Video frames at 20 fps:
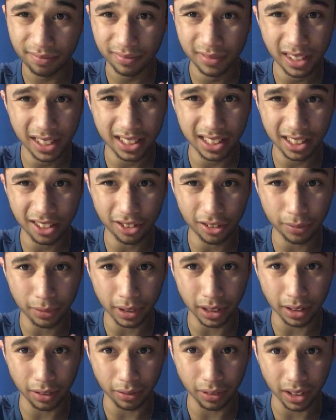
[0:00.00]
little
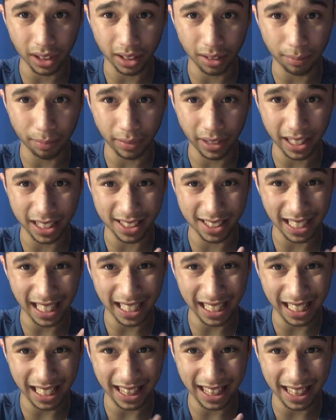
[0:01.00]
bit of
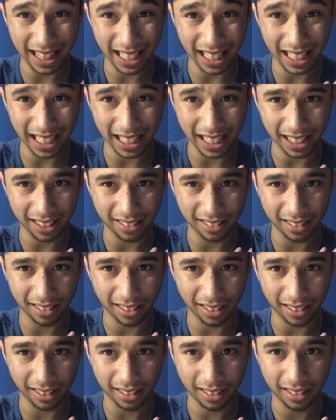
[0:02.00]
anxiety thing, and
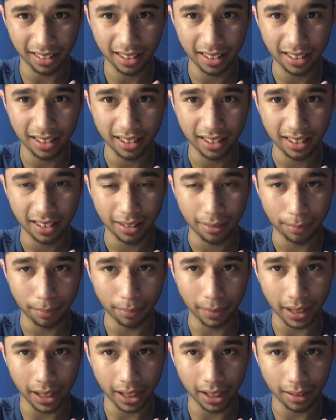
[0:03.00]
the
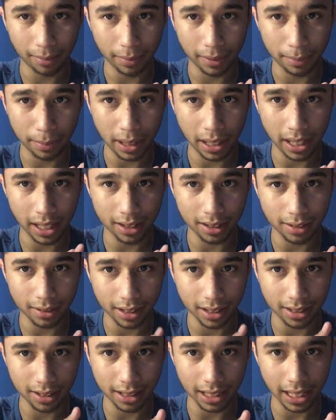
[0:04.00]
making him, he's
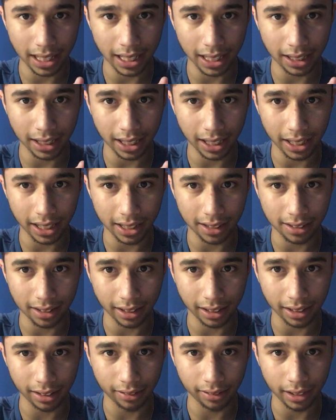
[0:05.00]
saying that he's
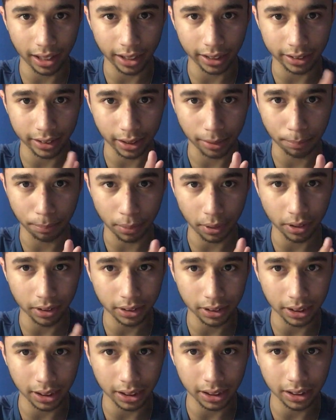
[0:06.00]
like a toxic
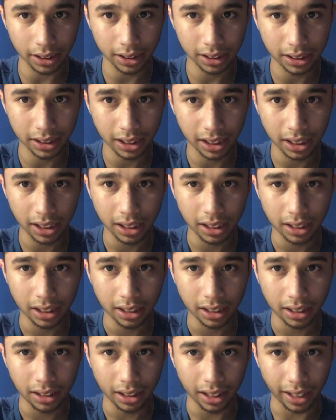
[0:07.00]
person,
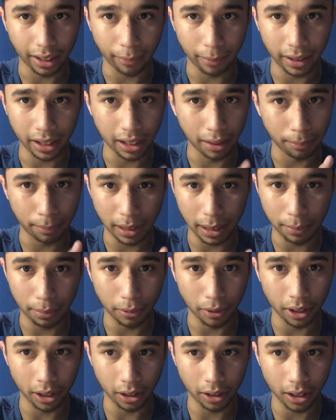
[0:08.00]
like making
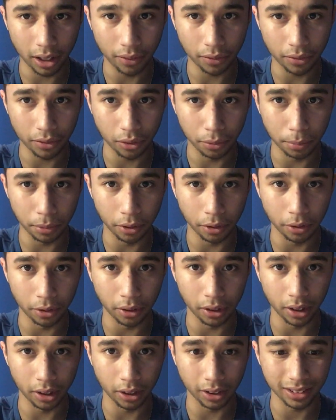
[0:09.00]
people uncomfortable,
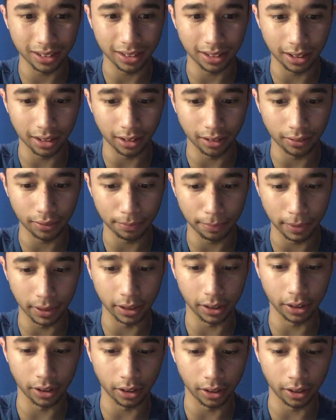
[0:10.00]
all that stuff. But